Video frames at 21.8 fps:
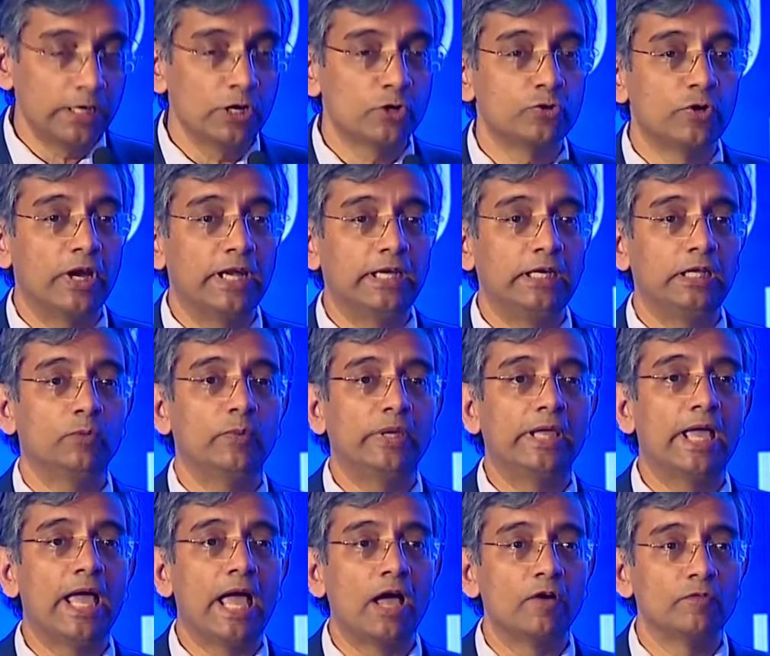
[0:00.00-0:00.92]
training we
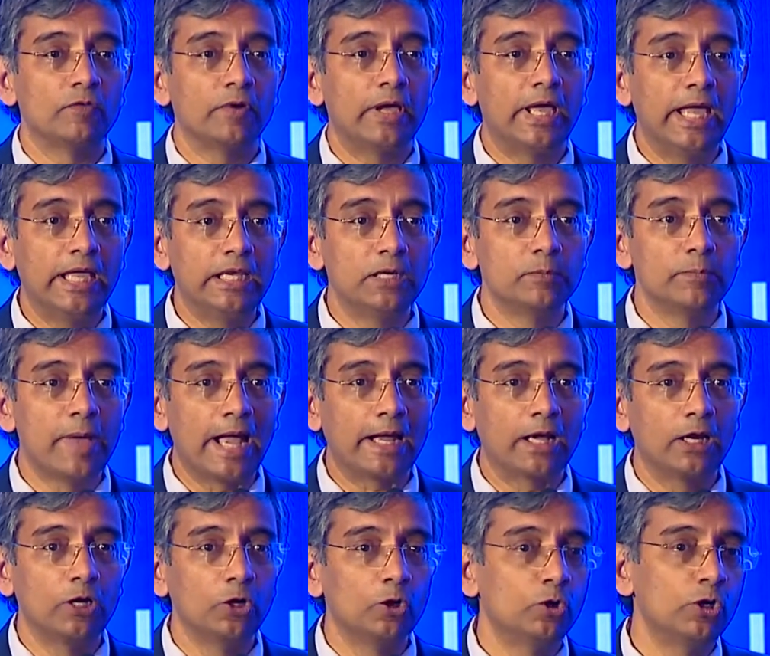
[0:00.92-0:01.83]
have in
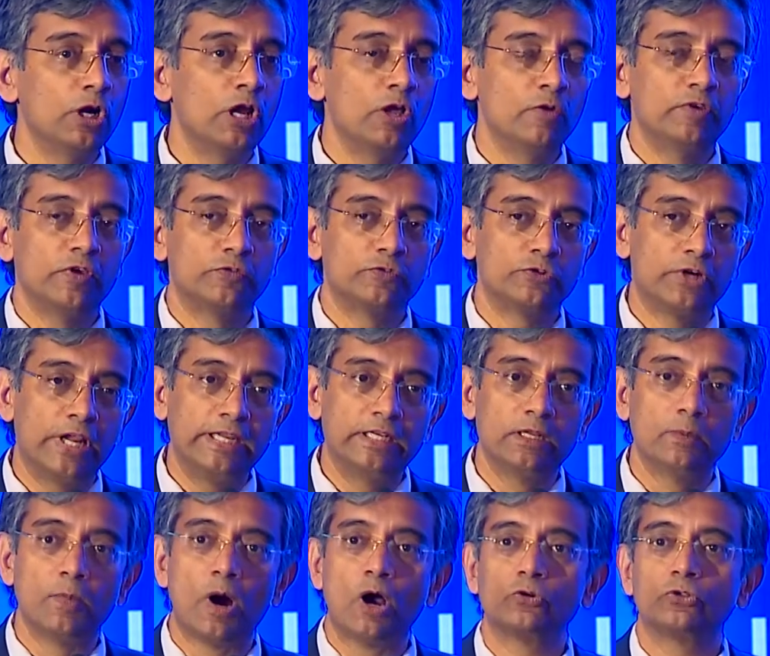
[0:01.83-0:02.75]
Bangalore, we have trained
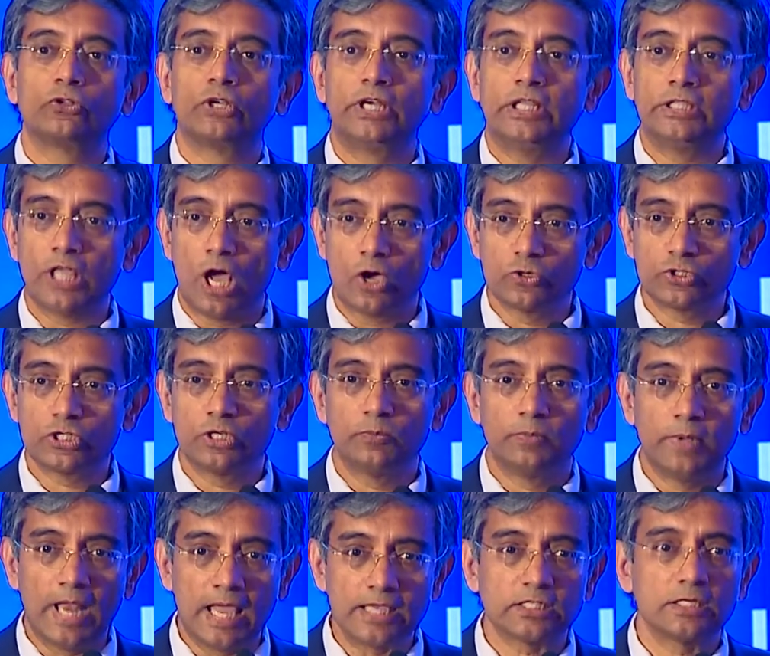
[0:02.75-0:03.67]
about 3,000
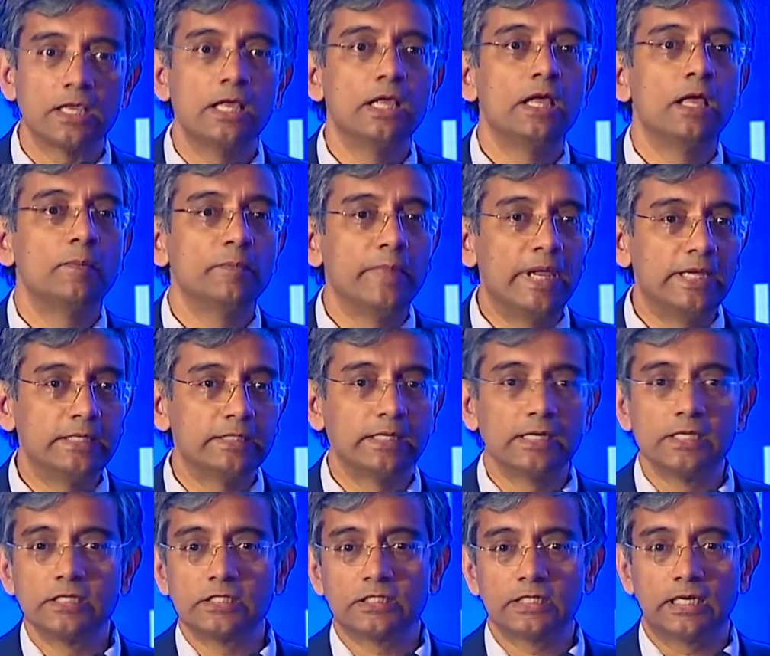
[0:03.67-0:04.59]
plus
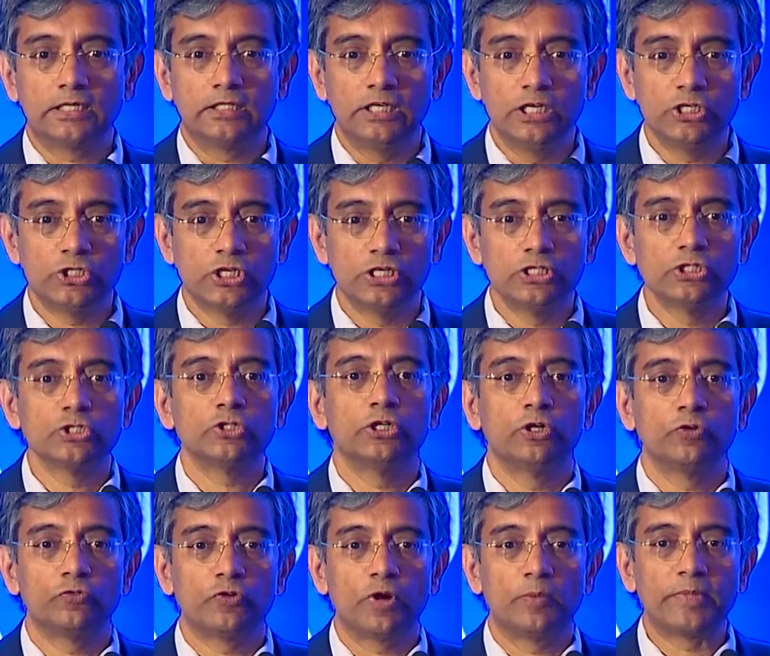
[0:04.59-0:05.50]
maintenance technicians
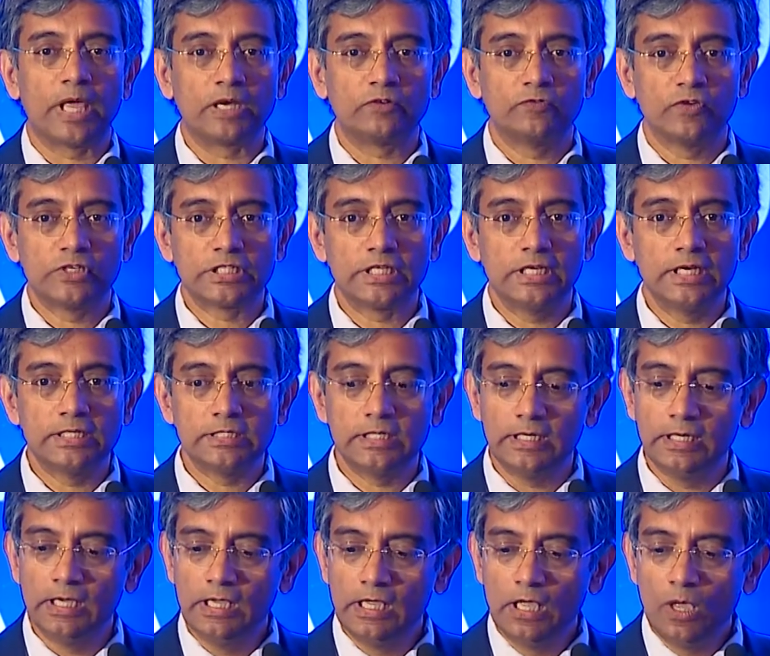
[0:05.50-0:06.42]
from that
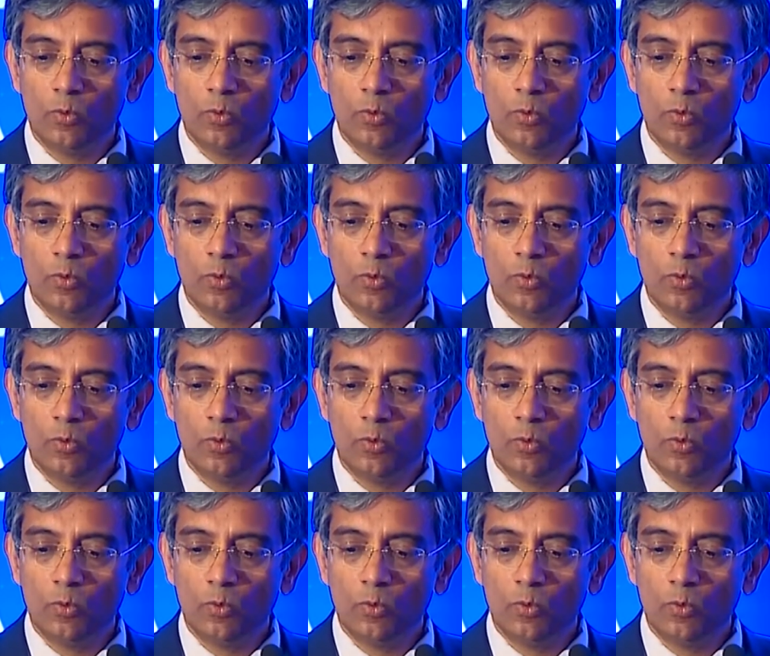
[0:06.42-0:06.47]
facility.